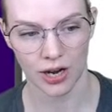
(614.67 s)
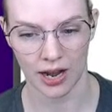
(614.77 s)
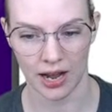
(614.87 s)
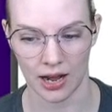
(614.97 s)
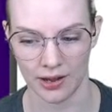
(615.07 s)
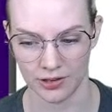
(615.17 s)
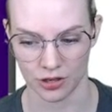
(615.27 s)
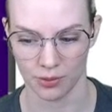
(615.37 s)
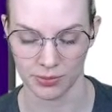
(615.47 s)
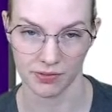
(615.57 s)
in
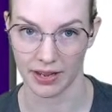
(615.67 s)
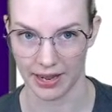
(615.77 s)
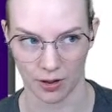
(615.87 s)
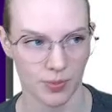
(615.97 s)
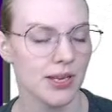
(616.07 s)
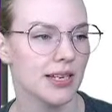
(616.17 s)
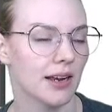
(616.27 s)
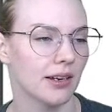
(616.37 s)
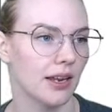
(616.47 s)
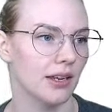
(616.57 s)
terms of like NLP
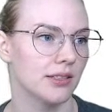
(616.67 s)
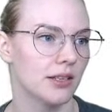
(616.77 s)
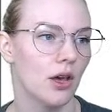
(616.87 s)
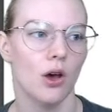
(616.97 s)
techniques.